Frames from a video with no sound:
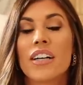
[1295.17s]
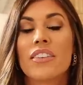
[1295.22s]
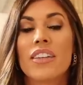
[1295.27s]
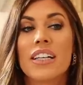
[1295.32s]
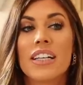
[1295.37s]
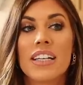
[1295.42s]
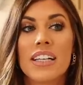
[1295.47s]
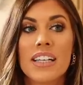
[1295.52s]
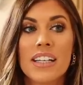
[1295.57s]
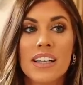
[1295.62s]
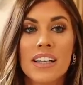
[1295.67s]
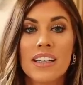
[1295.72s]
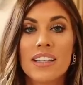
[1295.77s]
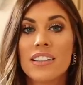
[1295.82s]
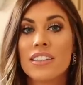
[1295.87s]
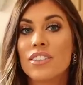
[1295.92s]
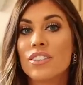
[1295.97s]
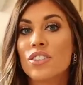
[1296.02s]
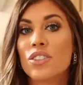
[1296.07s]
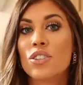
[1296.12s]
I think it
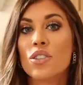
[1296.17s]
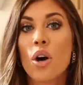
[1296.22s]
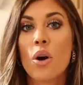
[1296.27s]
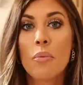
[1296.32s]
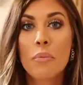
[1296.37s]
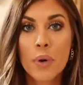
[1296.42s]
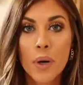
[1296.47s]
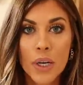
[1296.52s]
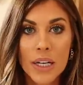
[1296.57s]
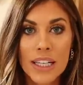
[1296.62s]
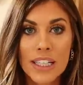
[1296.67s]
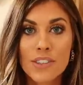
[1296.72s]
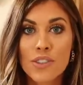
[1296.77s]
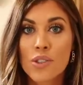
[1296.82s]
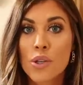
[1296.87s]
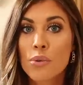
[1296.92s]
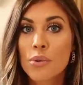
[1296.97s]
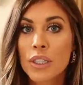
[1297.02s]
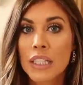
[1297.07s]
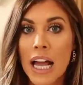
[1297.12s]
is so pretty,
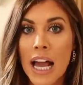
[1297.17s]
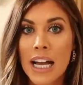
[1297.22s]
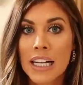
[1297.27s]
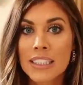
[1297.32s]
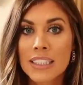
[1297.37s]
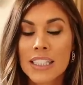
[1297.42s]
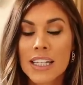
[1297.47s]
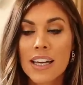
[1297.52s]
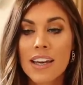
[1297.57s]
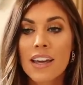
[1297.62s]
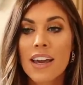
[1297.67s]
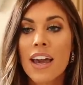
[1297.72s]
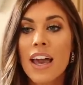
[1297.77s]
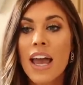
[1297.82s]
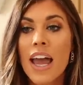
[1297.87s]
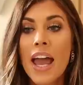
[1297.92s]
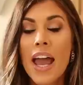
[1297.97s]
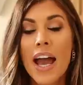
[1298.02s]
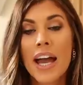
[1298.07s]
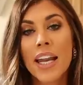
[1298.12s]
so relaxing,
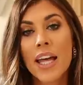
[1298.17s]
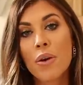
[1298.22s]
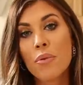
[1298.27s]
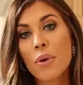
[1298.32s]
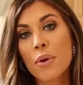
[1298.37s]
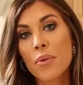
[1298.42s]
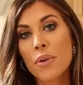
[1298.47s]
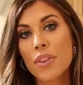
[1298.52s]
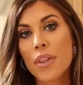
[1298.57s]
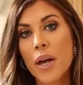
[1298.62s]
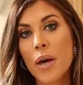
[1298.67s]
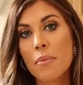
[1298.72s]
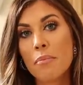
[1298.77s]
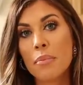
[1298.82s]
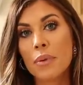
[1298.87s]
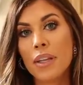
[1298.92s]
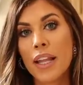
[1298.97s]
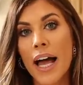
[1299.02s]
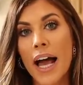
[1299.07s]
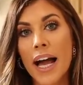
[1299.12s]
and I went with a
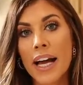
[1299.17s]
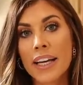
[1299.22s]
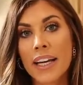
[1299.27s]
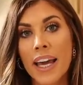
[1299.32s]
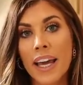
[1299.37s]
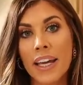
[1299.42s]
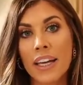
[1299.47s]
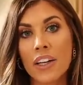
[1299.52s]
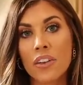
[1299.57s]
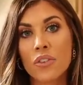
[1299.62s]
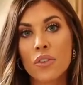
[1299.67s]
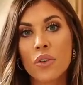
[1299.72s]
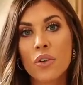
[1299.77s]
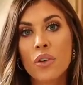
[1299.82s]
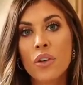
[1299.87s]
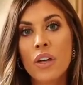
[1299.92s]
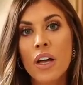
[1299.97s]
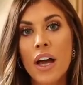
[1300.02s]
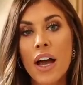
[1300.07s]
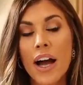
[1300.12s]
black
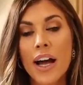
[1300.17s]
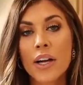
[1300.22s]
handle.